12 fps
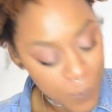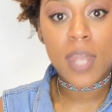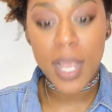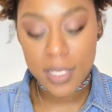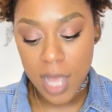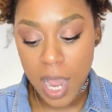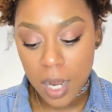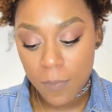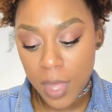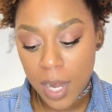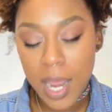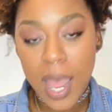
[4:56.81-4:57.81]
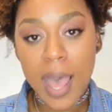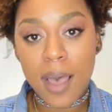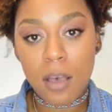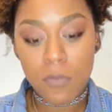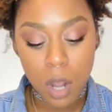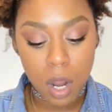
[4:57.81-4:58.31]
Next item that I
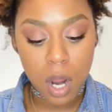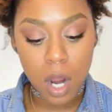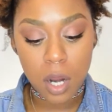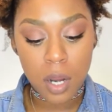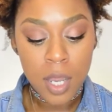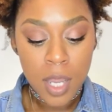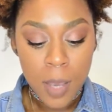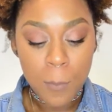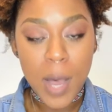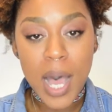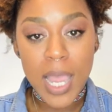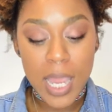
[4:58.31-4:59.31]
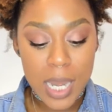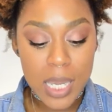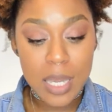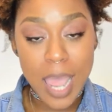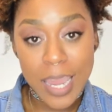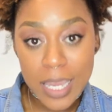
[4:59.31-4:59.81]
have are my
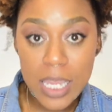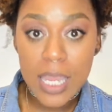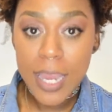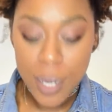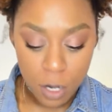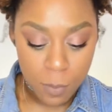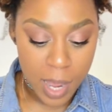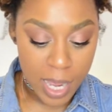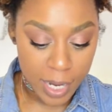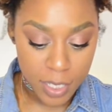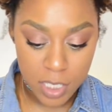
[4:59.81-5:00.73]
Nike Air Max.